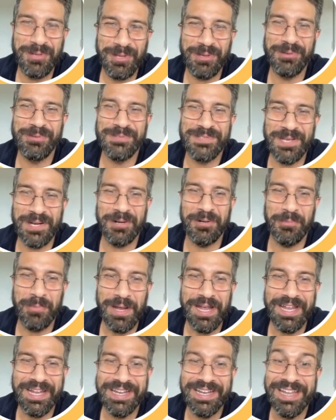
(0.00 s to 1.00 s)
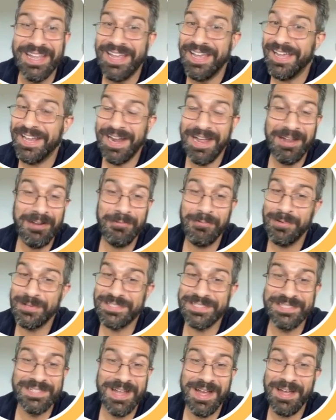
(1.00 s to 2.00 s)
Goes Our Way. And I was
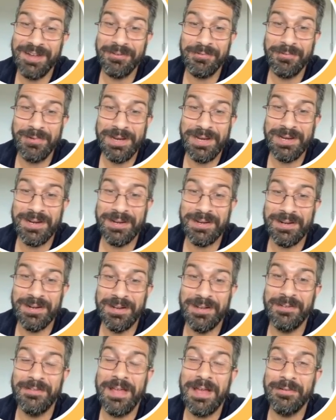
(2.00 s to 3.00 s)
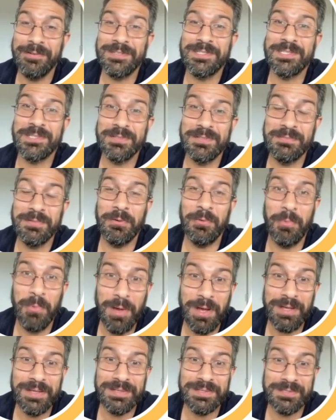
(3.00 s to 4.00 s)
not aware of how extreme it
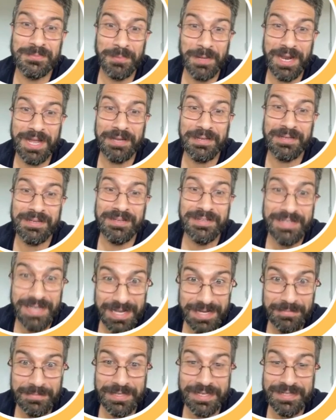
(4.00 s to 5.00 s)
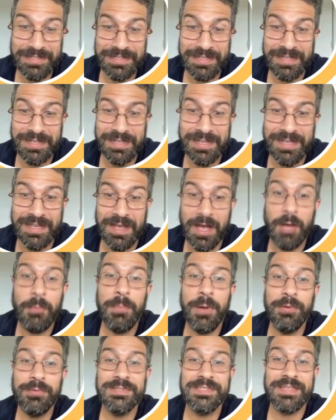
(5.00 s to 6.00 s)
was when I named it. I'll
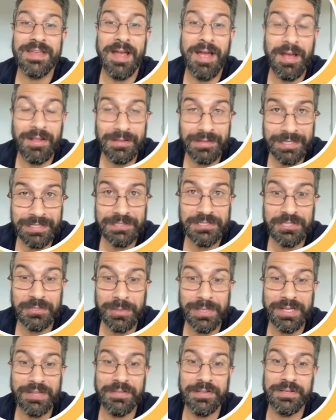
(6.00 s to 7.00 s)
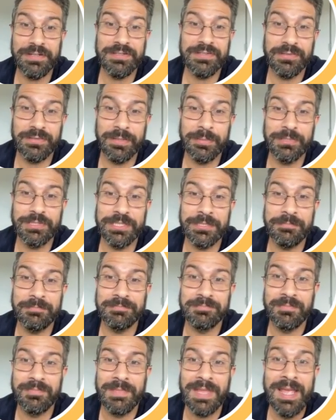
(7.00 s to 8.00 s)
post a link to it in the description.
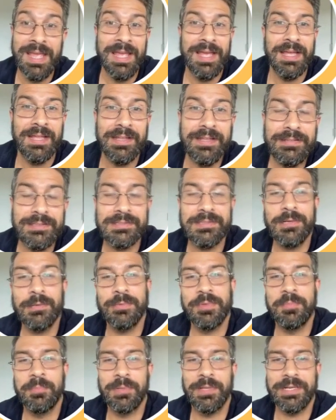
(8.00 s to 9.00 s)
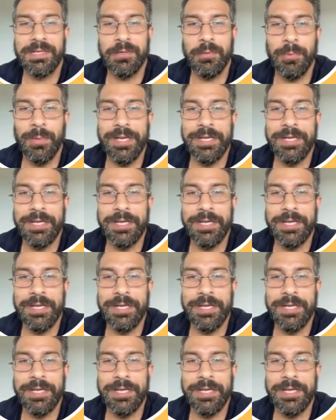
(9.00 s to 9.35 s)
Let's start with player 1.